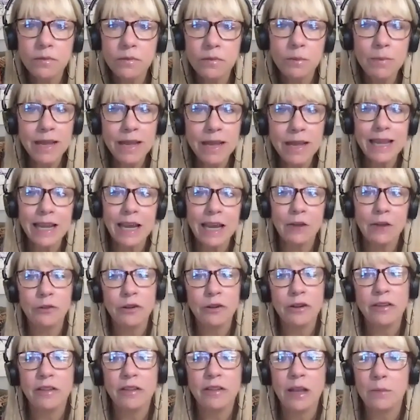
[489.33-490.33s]
making
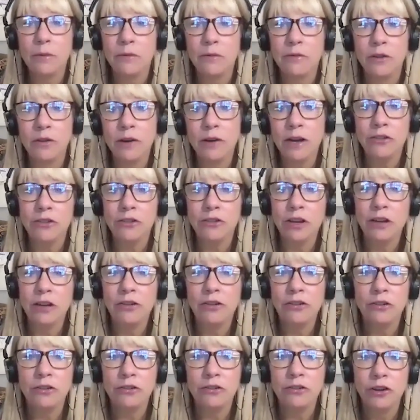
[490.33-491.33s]
every step of their
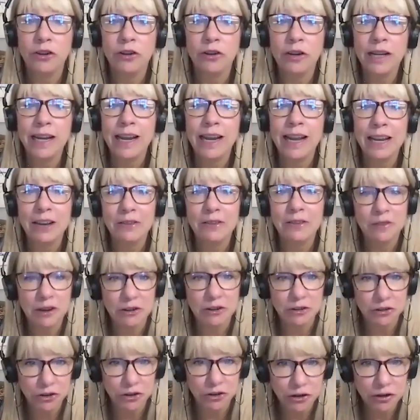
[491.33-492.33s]
educational journey an
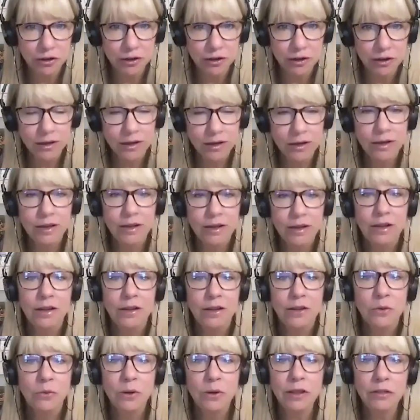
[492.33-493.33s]
adventure.
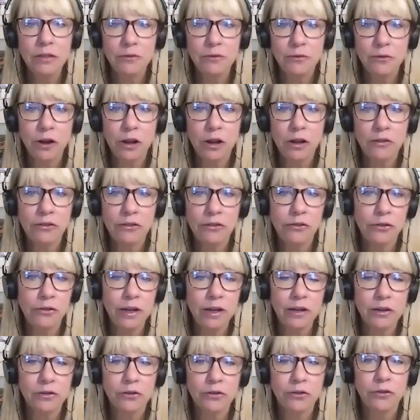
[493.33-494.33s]
With Frog
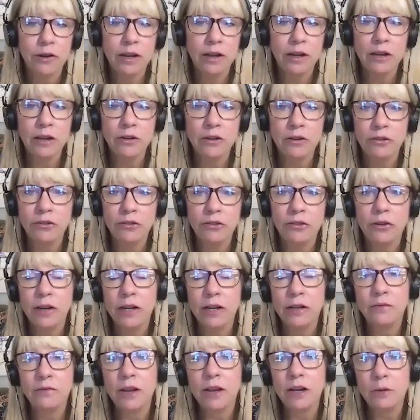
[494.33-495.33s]
Street, you'll create a nurturing
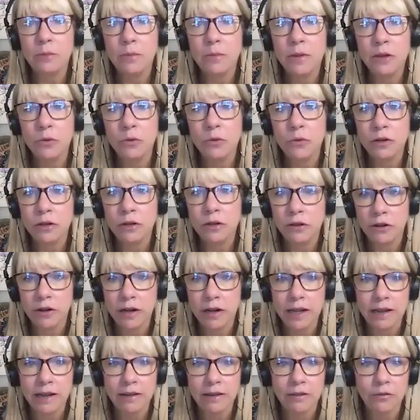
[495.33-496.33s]
environment where
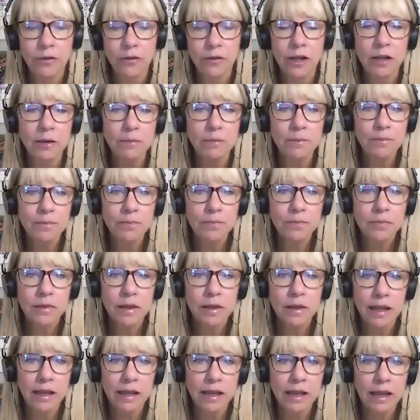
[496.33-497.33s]
learning is fun,
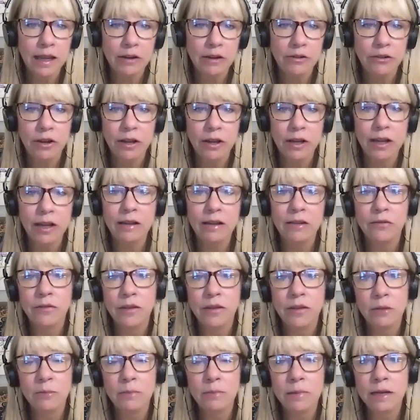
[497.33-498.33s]
engaging, and
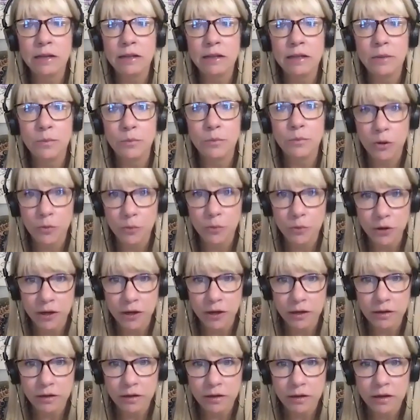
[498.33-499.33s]
developmentally
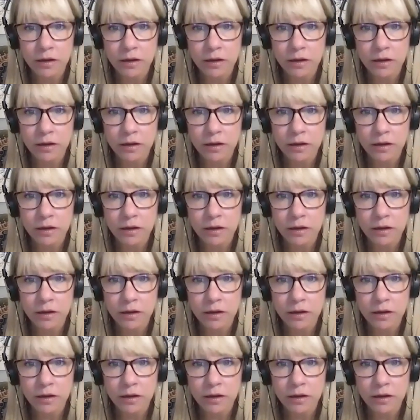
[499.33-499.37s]
appropriate.